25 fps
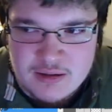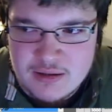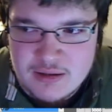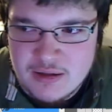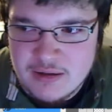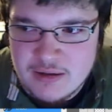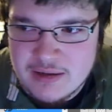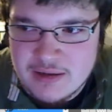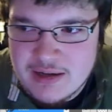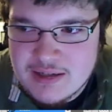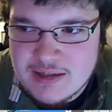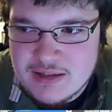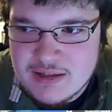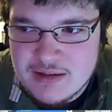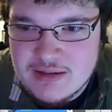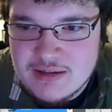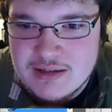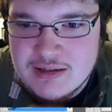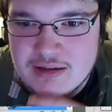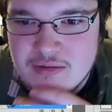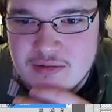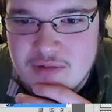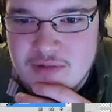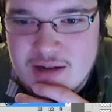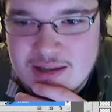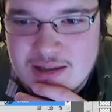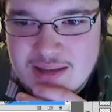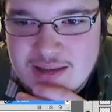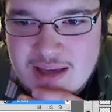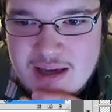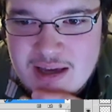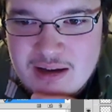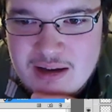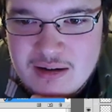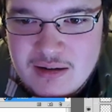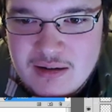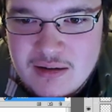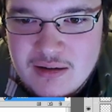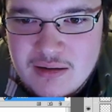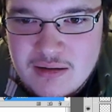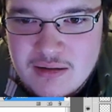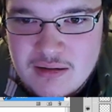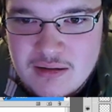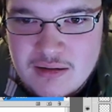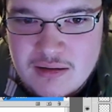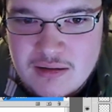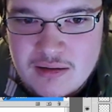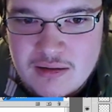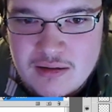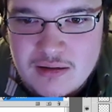Okay, so let's see, we got that.
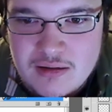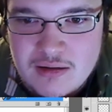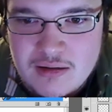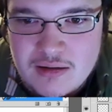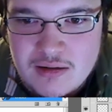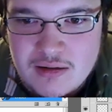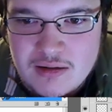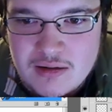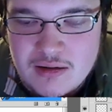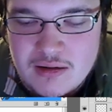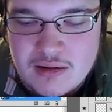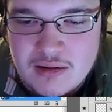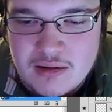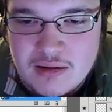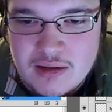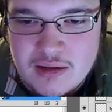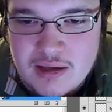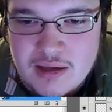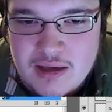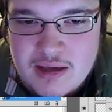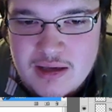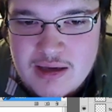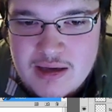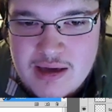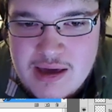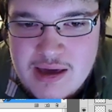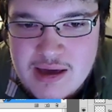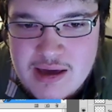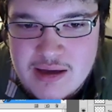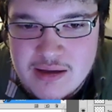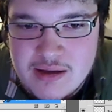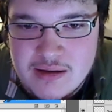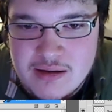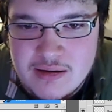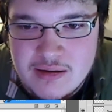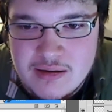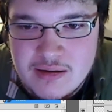Hey, yeah!